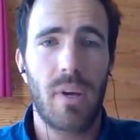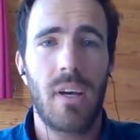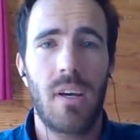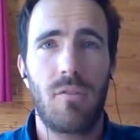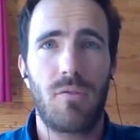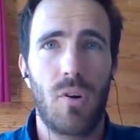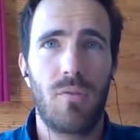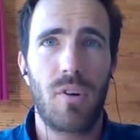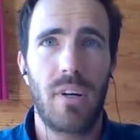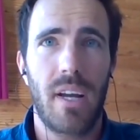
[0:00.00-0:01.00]
we have
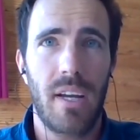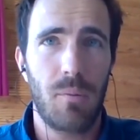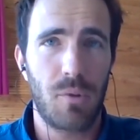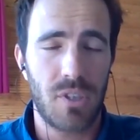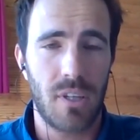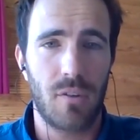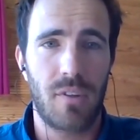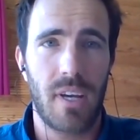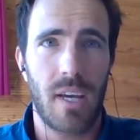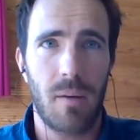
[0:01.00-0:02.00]
over 90% of
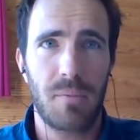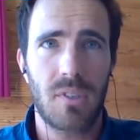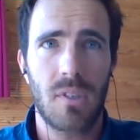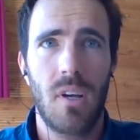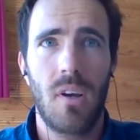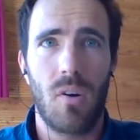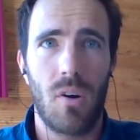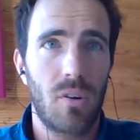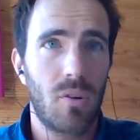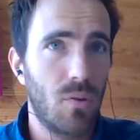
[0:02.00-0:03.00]
the apps
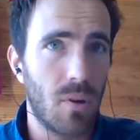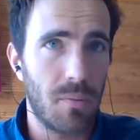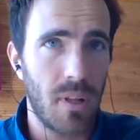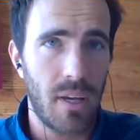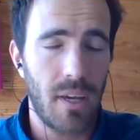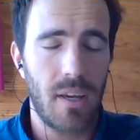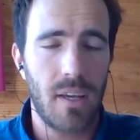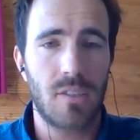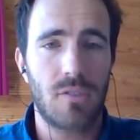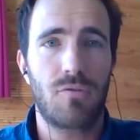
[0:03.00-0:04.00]
on Google Play
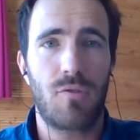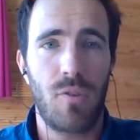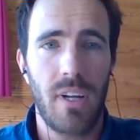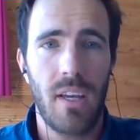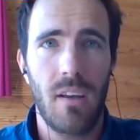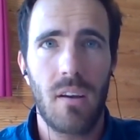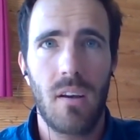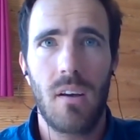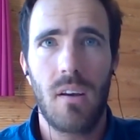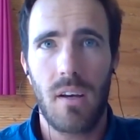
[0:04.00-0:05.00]
as free
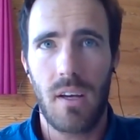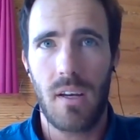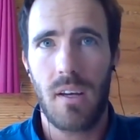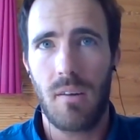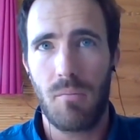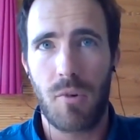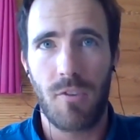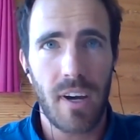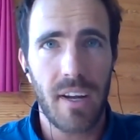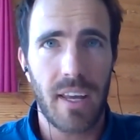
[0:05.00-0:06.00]
uh,
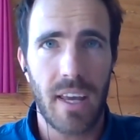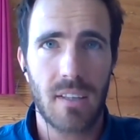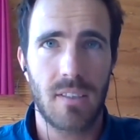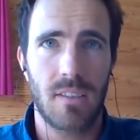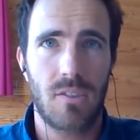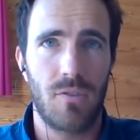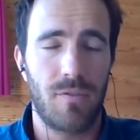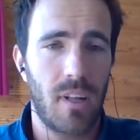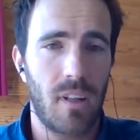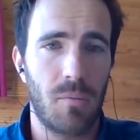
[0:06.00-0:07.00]
providing access to
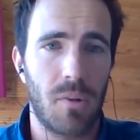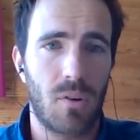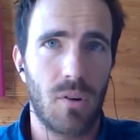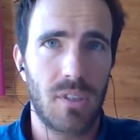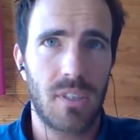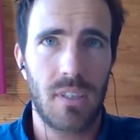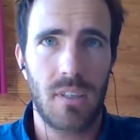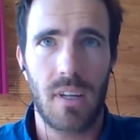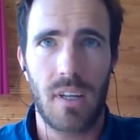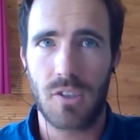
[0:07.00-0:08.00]
valuable
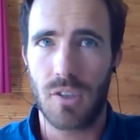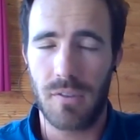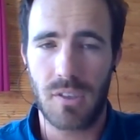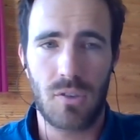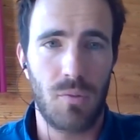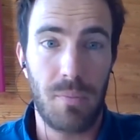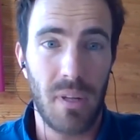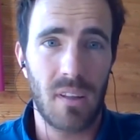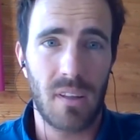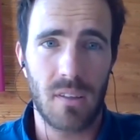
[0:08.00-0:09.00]
content and service to
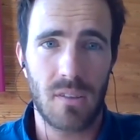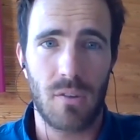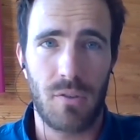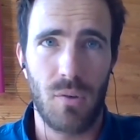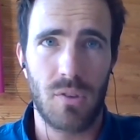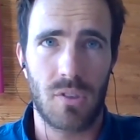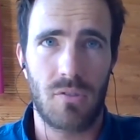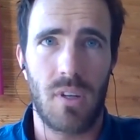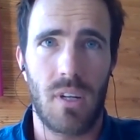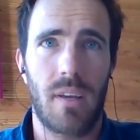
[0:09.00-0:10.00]
billions of users,
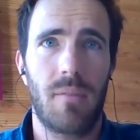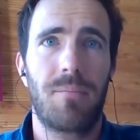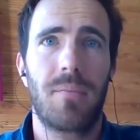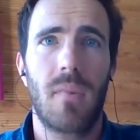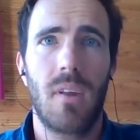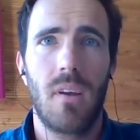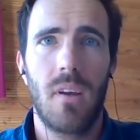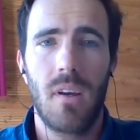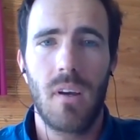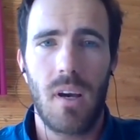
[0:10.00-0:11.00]
really.
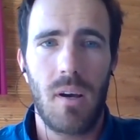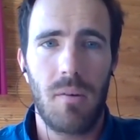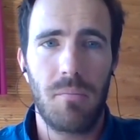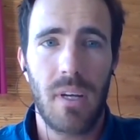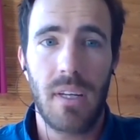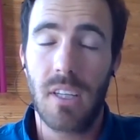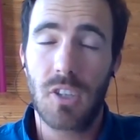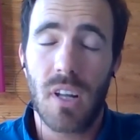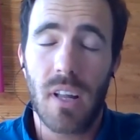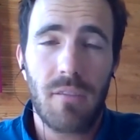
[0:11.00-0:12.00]
Um, and digital